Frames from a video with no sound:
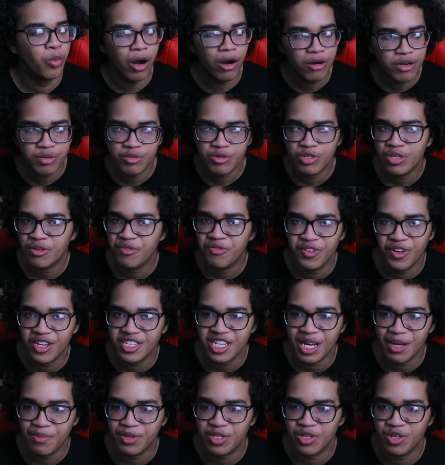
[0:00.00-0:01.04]
Welcome to the
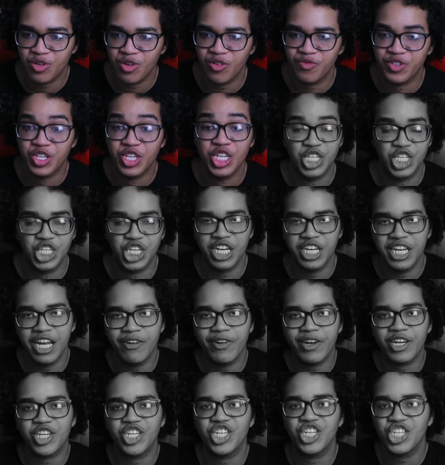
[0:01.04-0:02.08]
first episode of
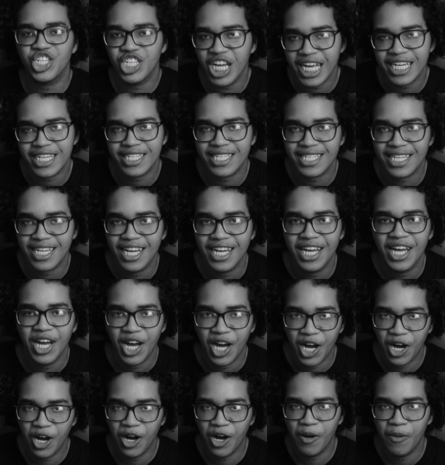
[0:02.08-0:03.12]
Generic Shit.
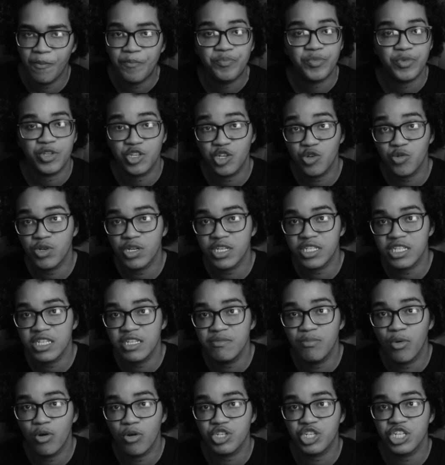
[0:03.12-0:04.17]
Do you want to
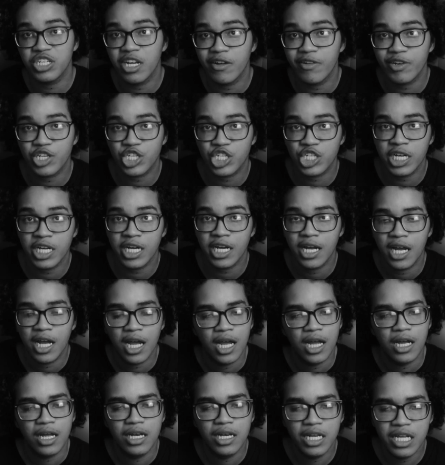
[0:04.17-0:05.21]
see more generic shit?
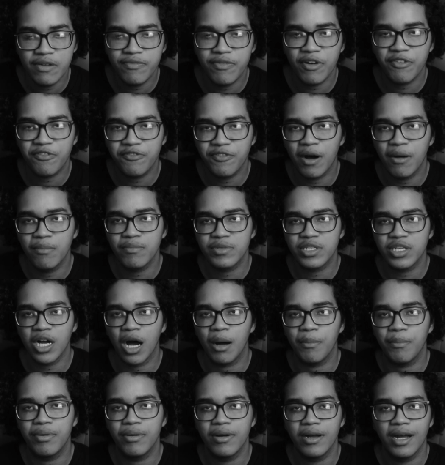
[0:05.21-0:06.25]
Leave a thumbs
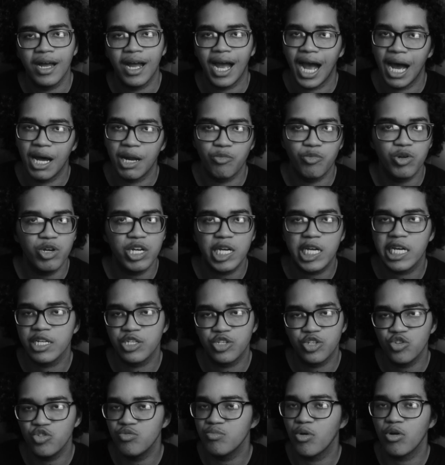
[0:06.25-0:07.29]
up and we can
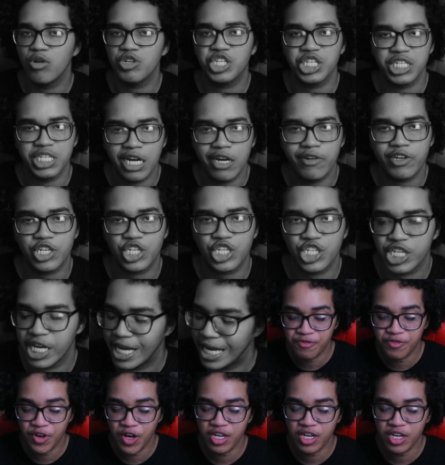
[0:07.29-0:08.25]
do more generic shit.